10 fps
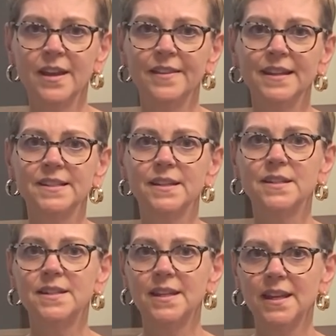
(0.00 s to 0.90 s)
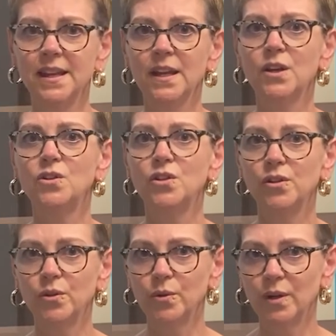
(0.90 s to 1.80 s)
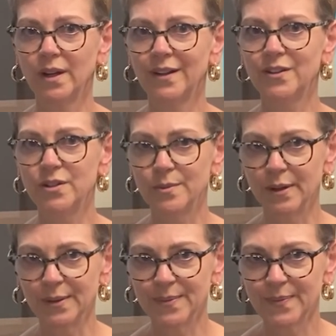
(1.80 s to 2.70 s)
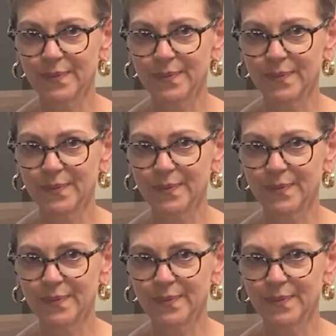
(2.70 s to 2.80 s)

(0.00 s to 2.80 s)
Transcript: that's a T2 tumor.